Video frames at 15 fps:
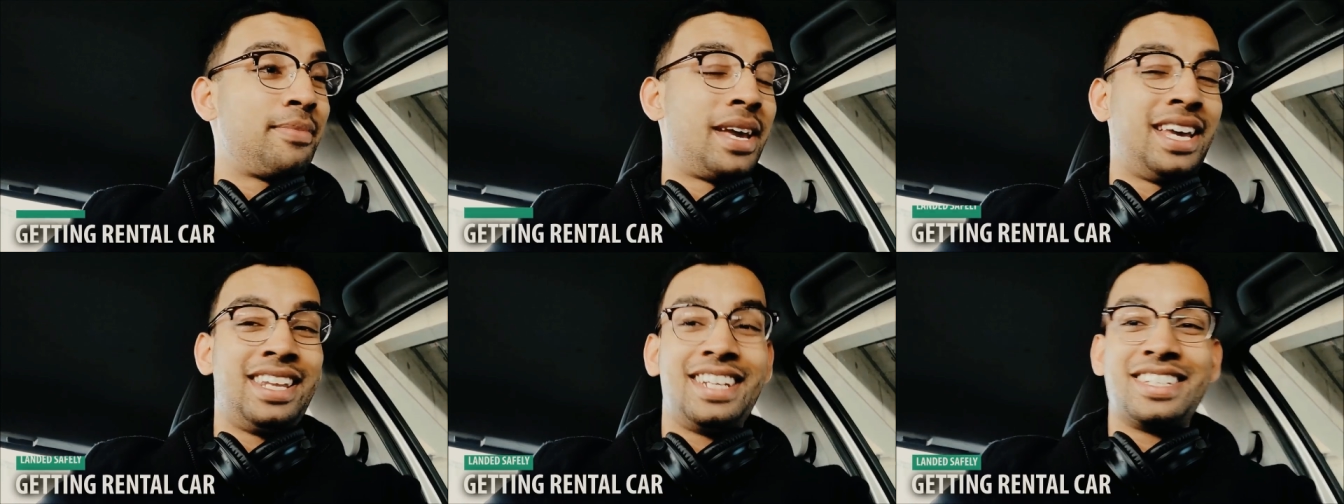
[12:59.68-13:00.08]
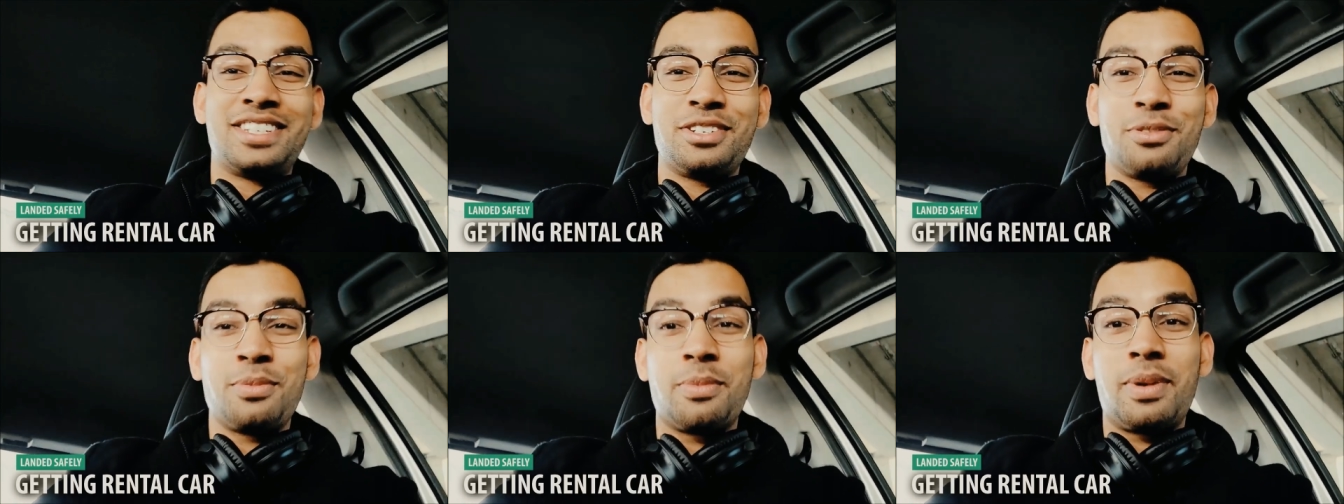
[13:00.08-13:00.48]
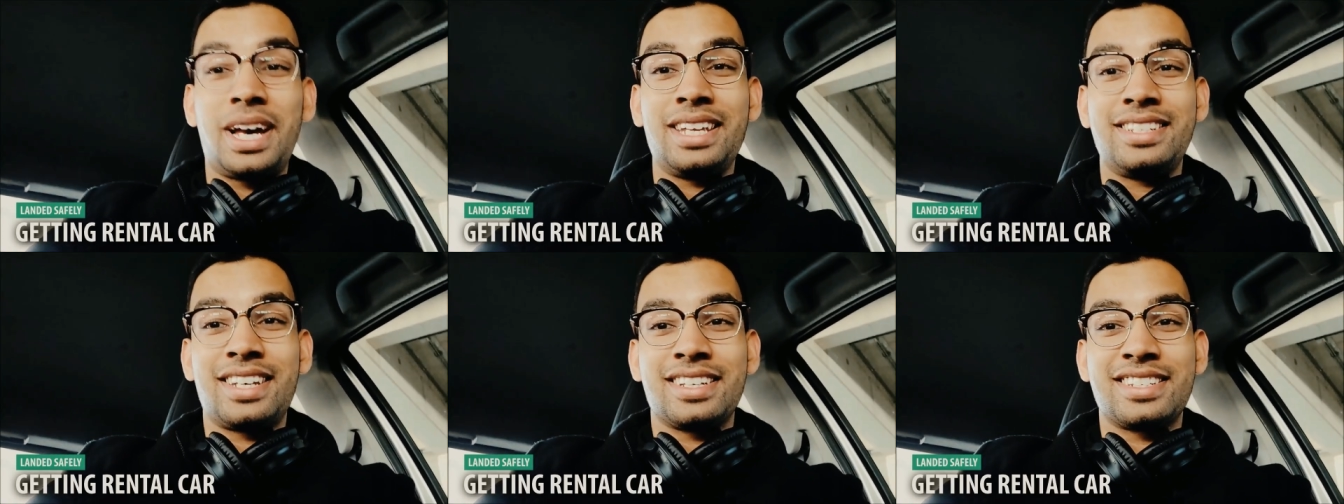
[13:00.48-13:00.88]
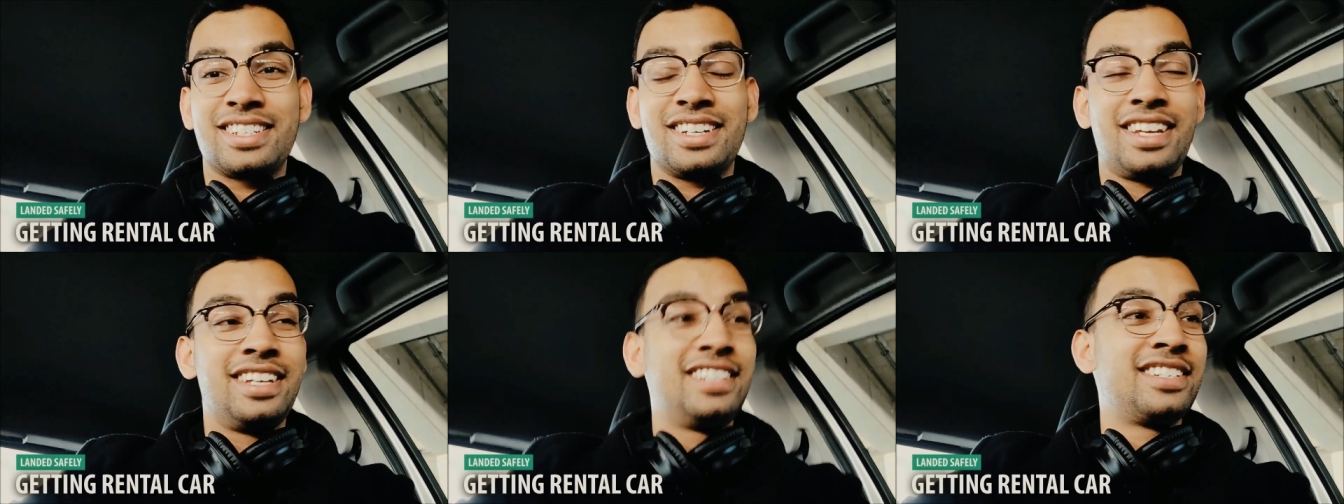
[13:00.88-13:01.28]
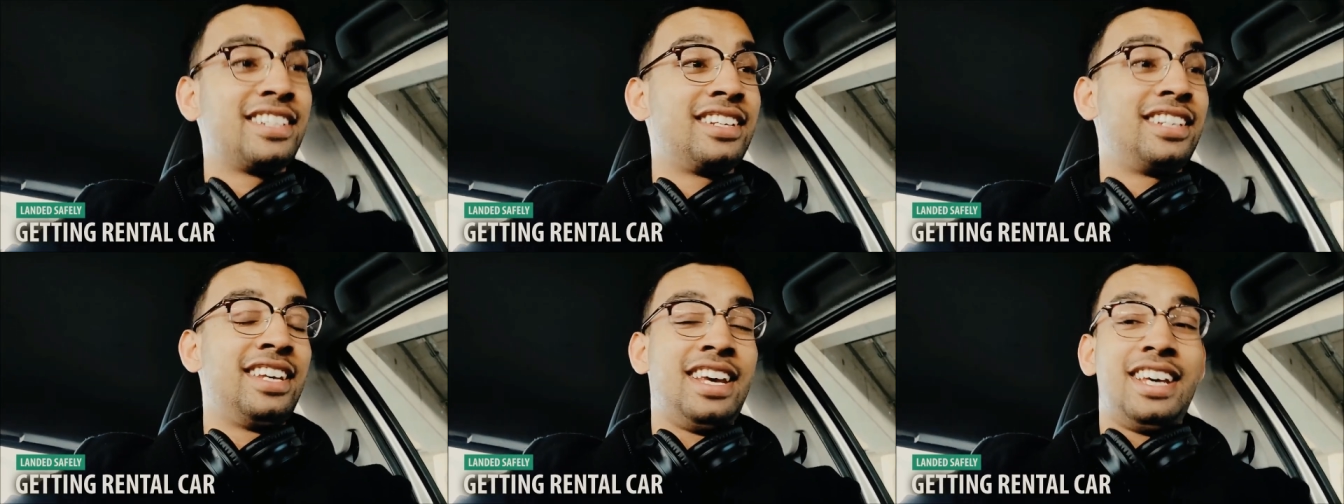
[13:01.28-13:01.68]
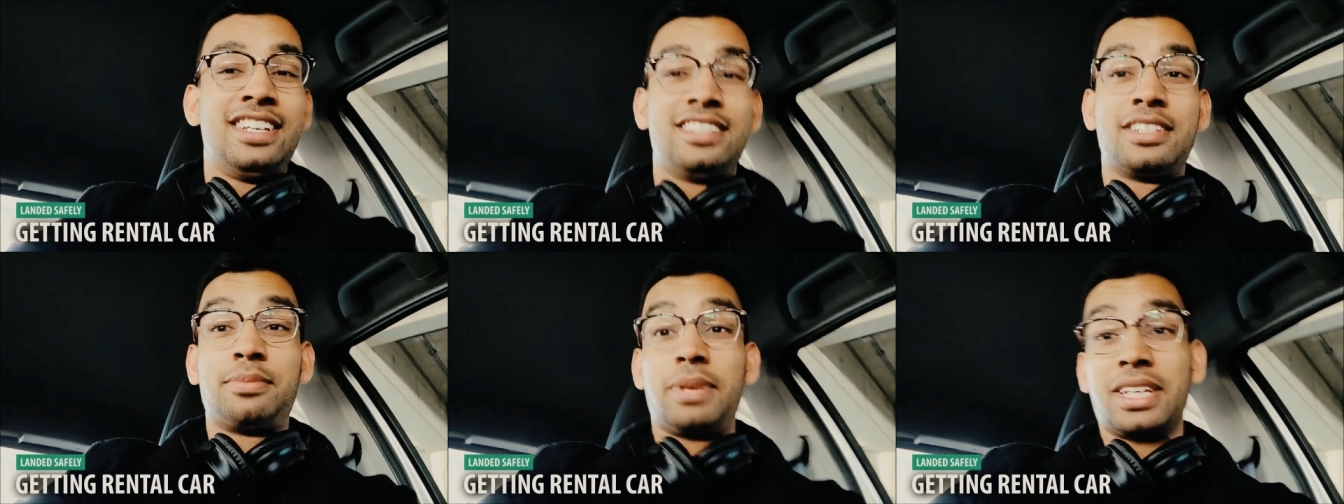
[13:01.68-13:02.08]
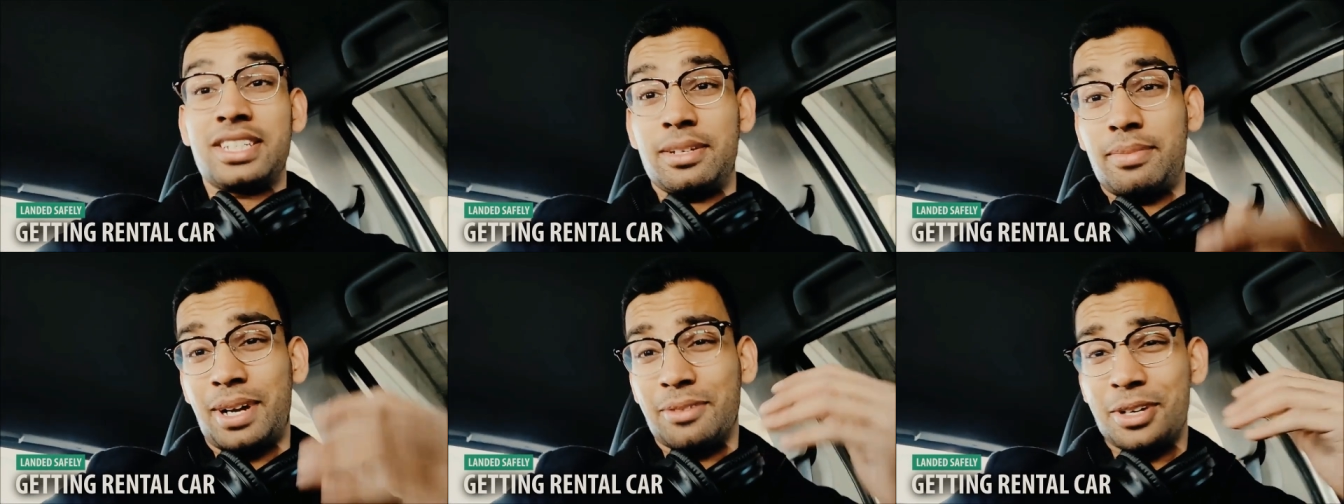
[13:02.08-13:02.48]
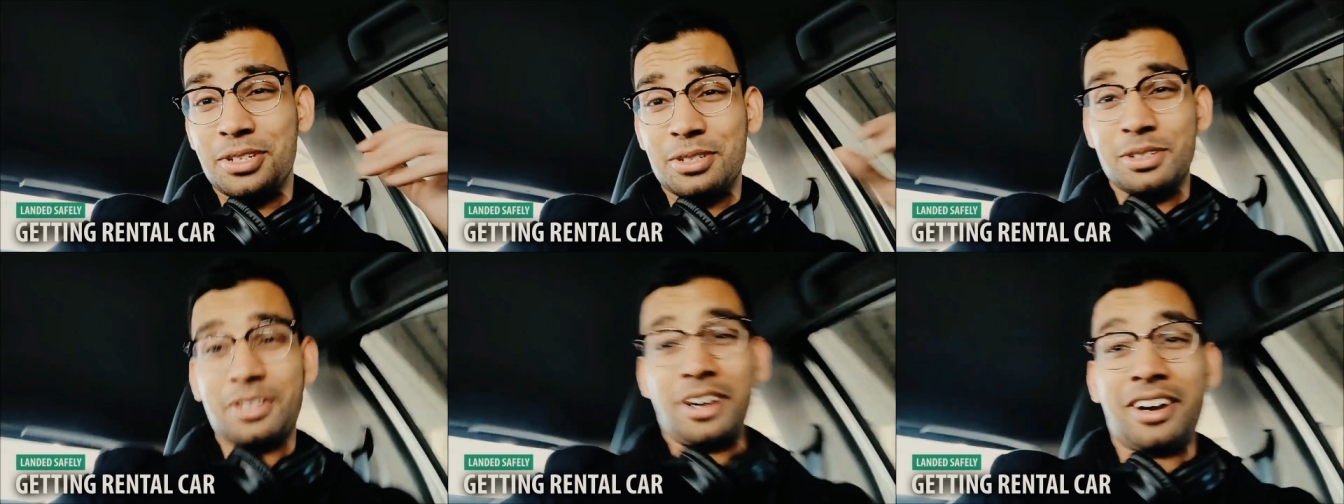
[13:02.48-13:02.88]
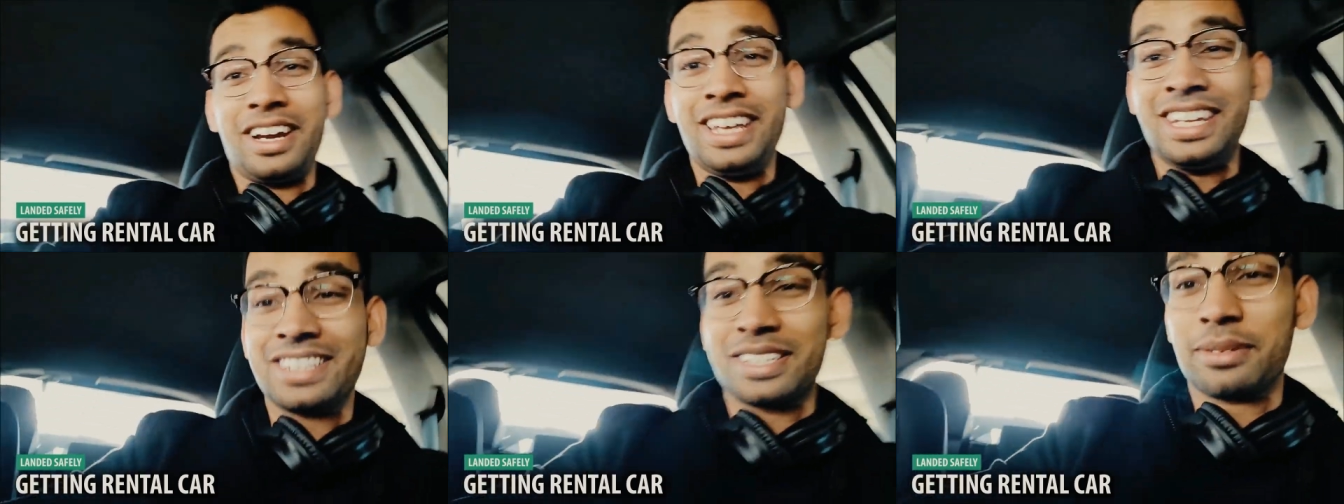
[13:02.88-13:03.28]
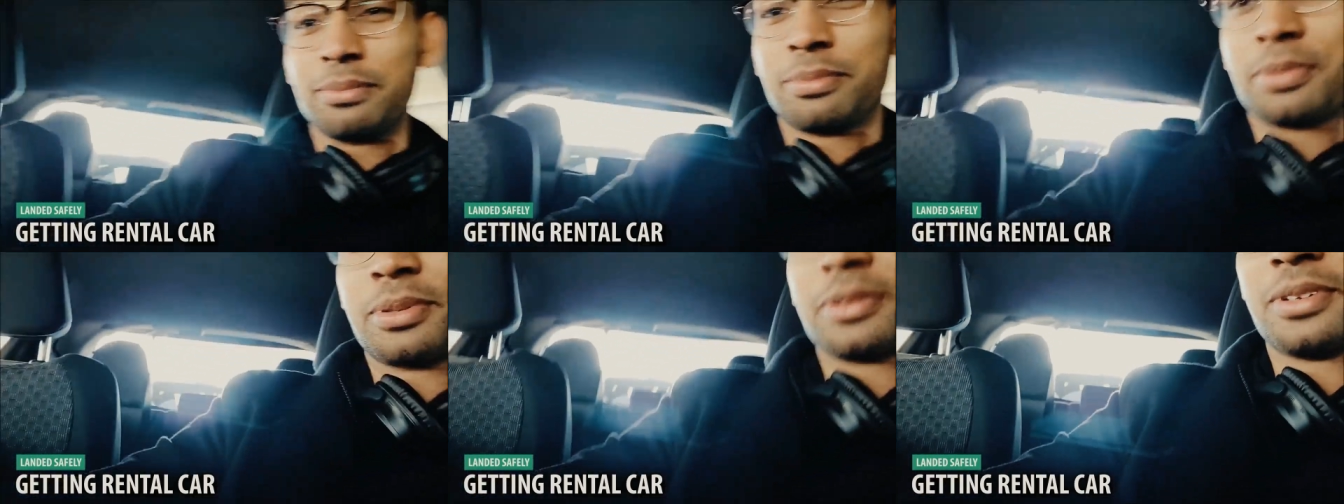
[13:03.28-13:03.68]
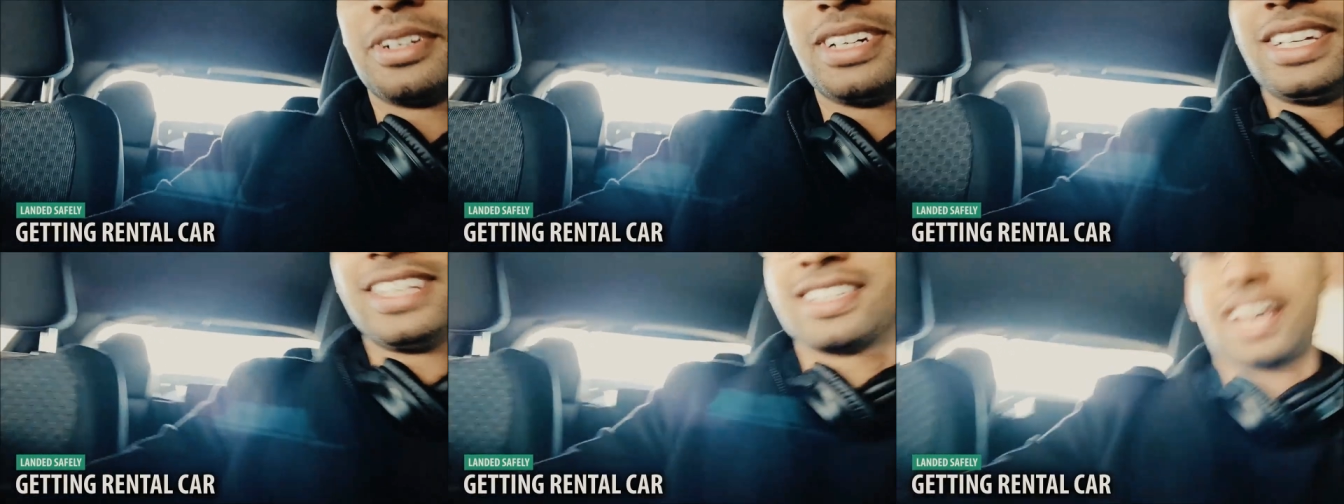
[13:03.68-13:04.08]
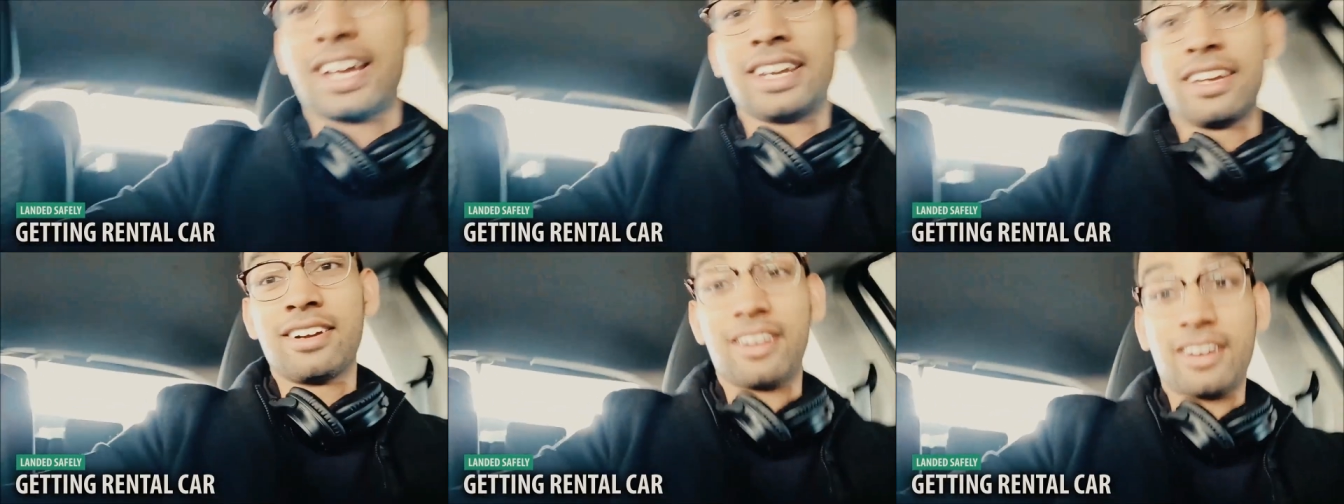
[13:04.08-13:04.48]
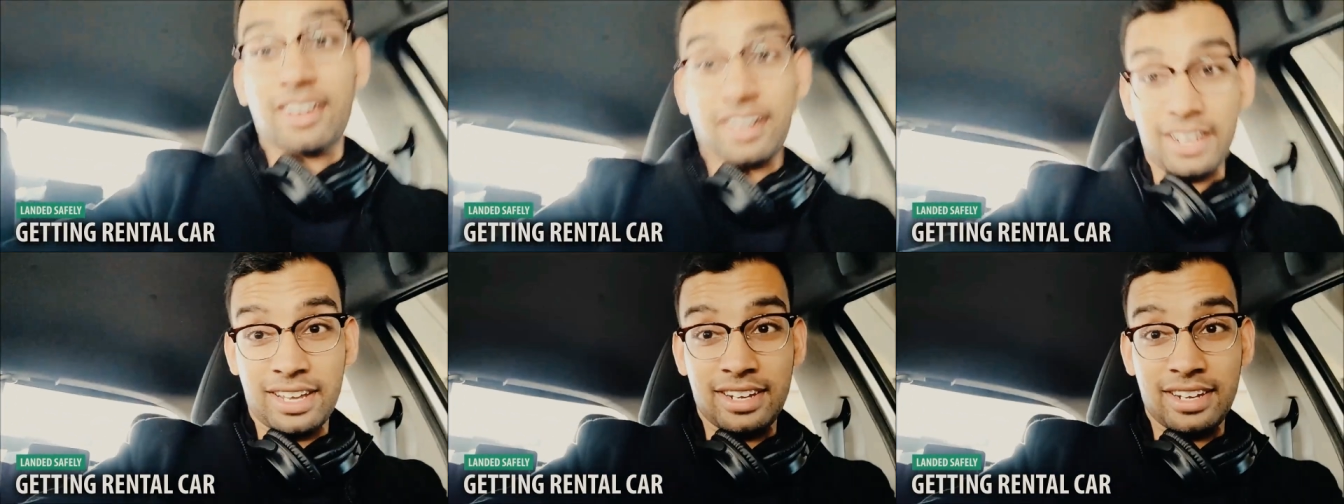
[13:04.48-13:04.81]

made it to my destination. Just picked up my rental car. It is a pretty tiny car,